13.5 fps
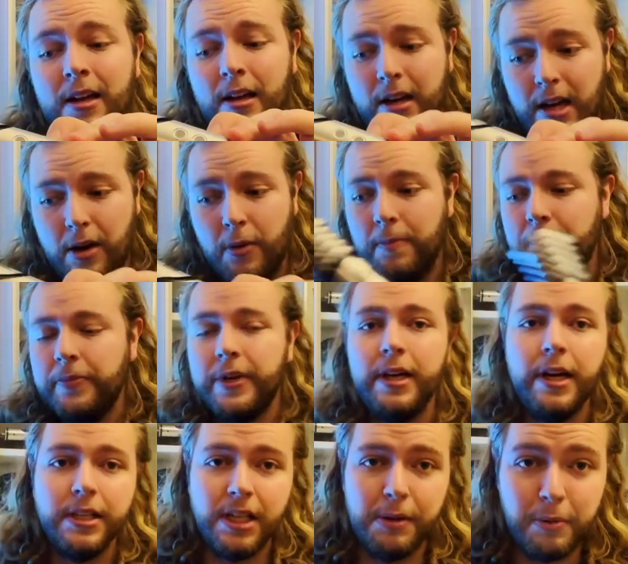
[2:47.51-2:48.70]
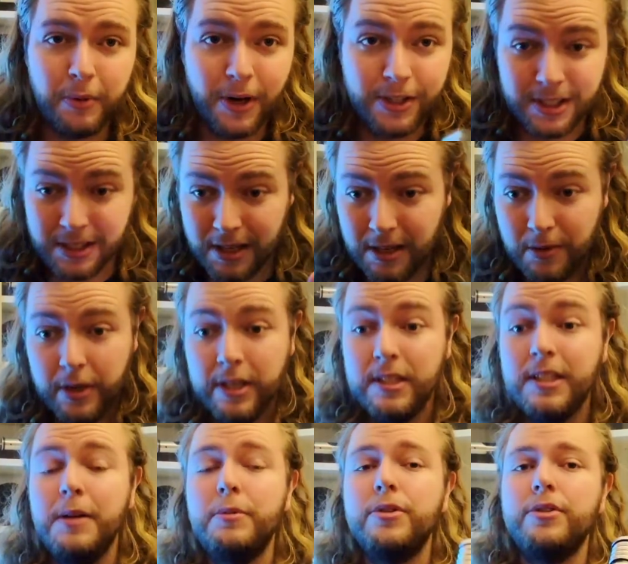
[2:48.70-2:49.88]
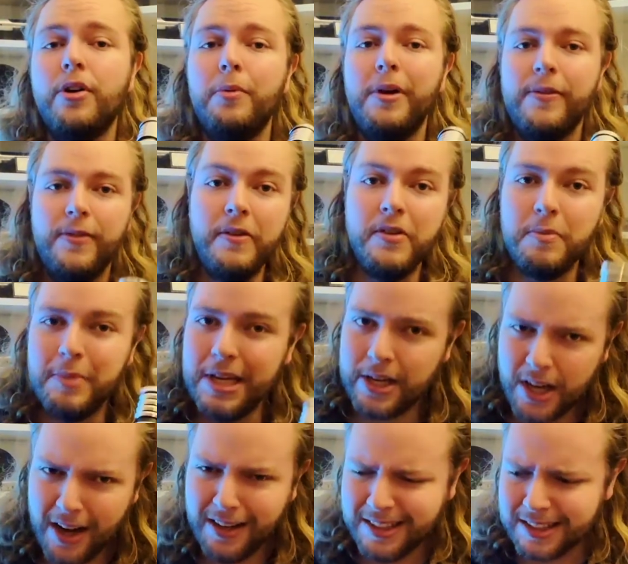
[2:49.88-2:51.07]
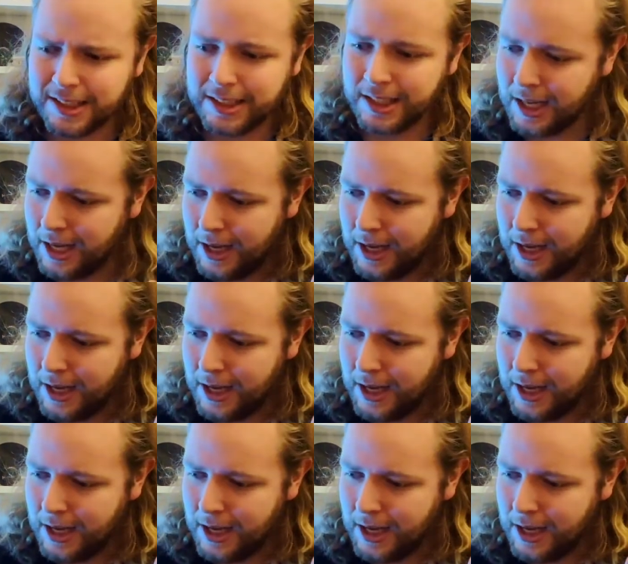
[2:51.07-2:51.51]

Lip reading: Now, Saberproject. His sabers are my favorite because